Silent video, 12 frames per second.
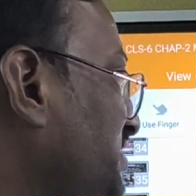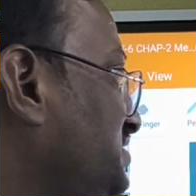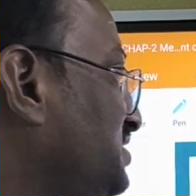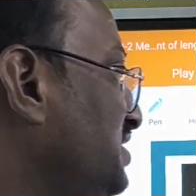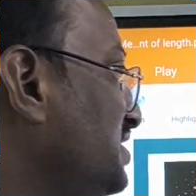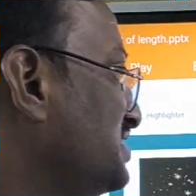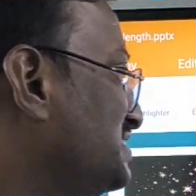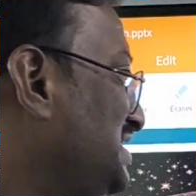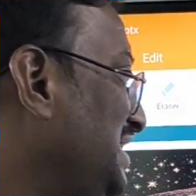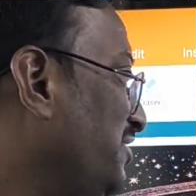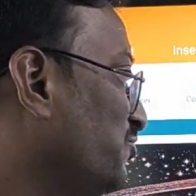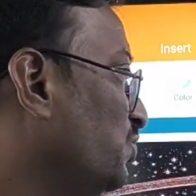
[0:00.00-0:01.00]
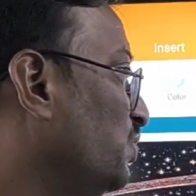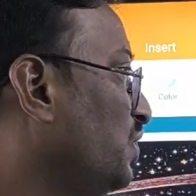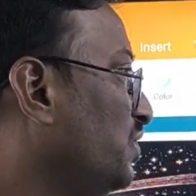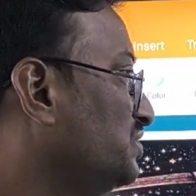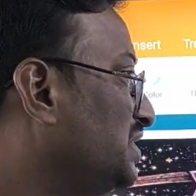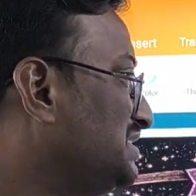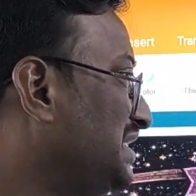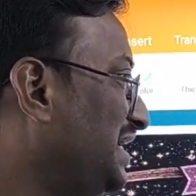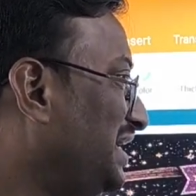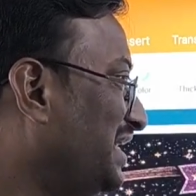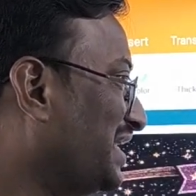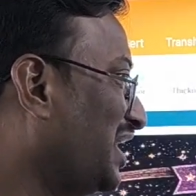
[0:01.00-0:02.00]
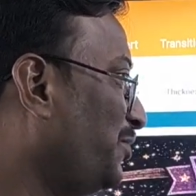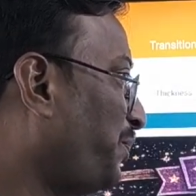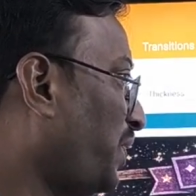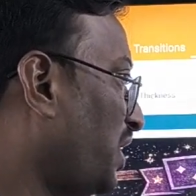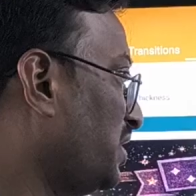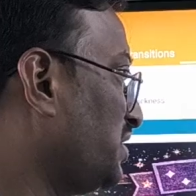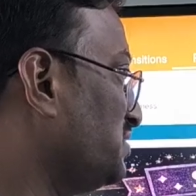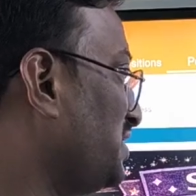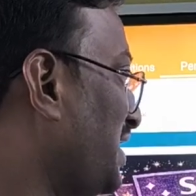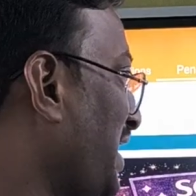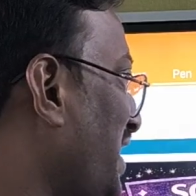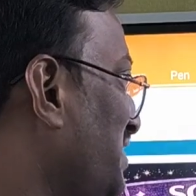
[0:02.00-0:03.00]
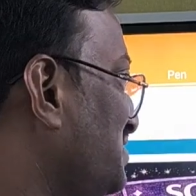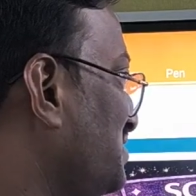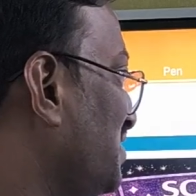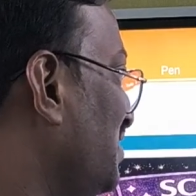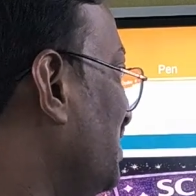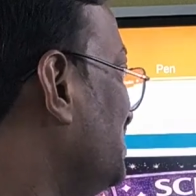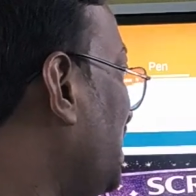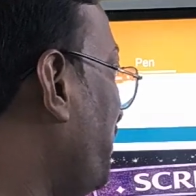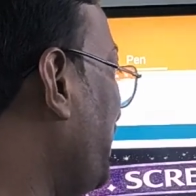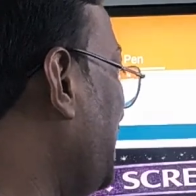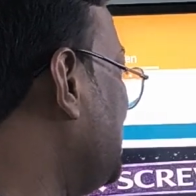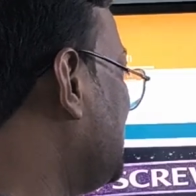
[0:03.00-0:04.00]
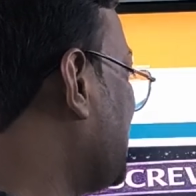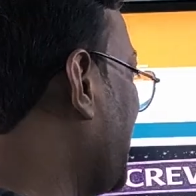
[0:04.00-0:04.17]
is sleeve, the cylindrical part that has the main